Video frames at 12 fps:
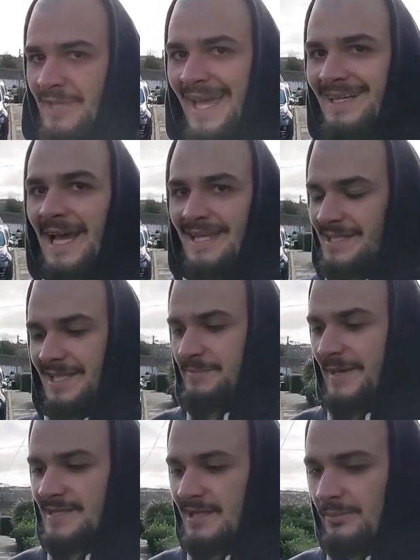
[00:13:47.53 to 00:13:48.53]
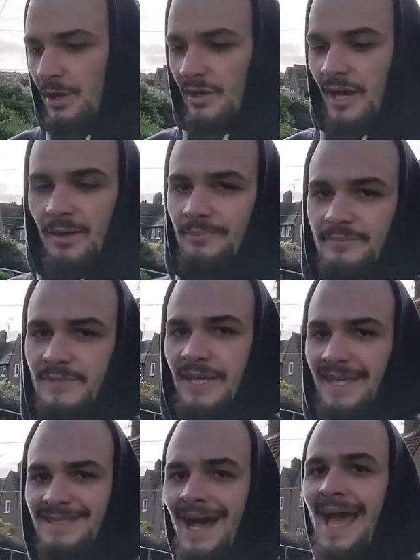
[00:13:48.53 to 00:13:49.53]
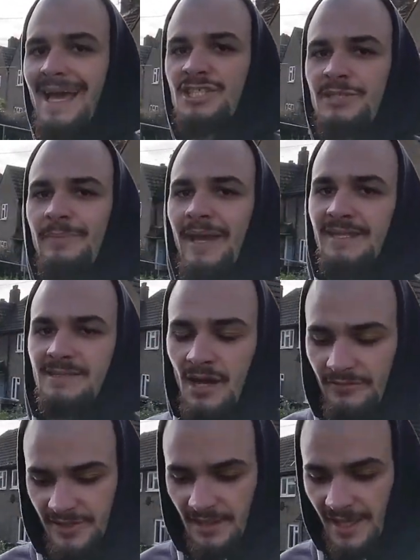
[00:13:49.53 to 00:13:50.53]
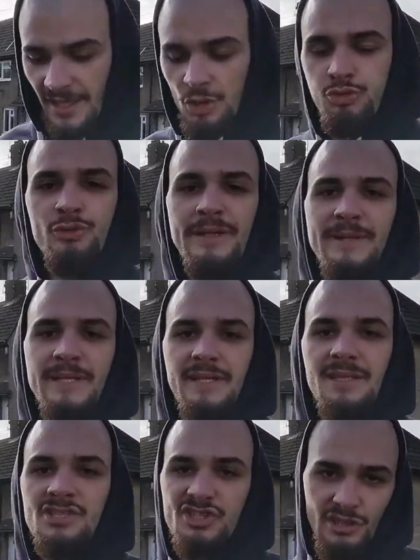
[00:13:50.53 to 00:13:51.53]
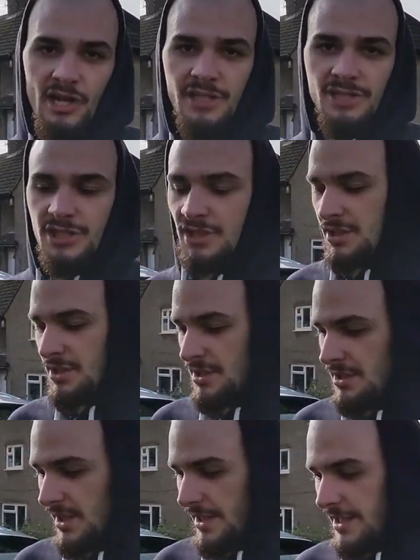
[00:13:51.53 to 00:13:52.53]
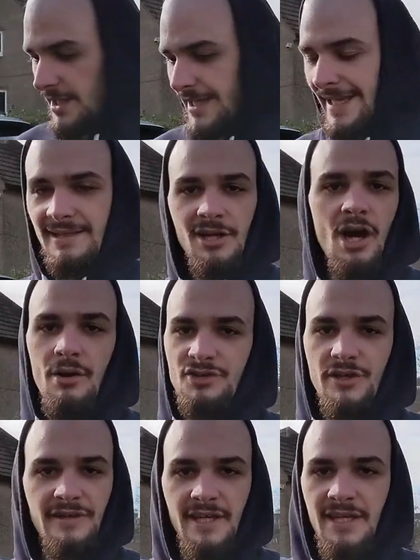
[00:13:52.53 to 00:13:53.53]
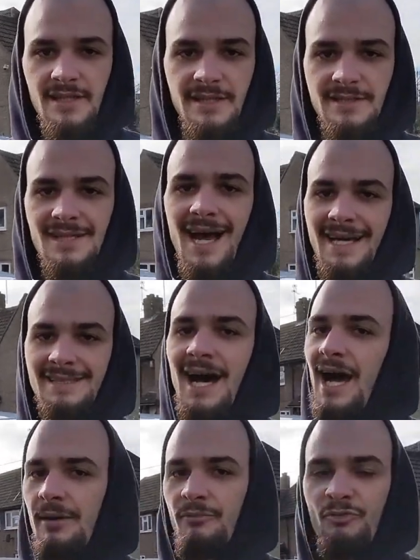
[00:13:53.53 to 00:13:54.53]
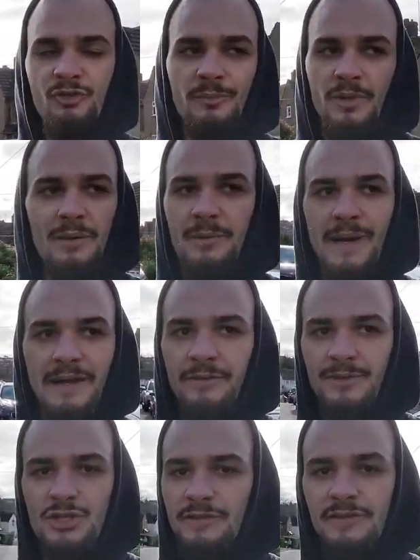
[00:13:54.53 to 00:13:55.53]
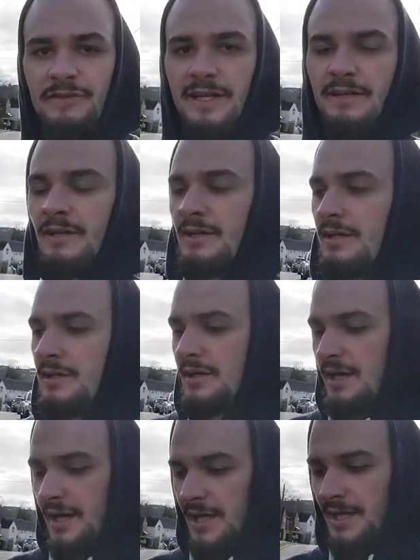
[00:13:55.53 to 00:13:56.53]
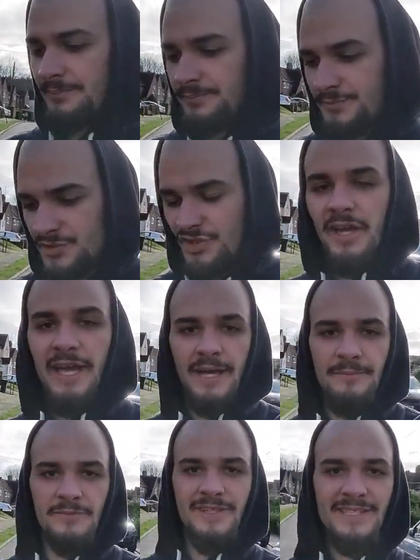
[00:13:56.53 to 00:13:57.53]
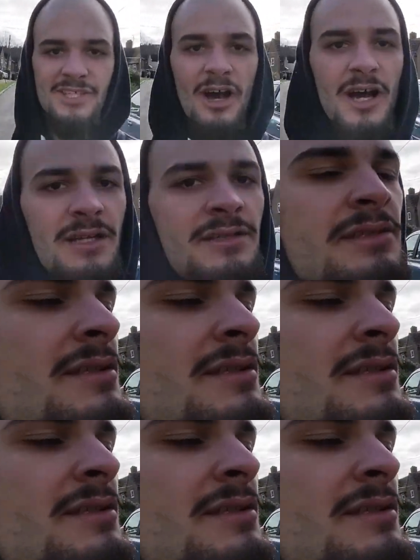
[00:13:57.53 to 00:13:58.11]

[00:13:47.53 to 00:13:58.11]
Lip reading: head gasket is basically blown up. The entire engine bay is covered in like creamy sludge. And the car was overheating the entire time from coming back from a drift event. So yeah, this car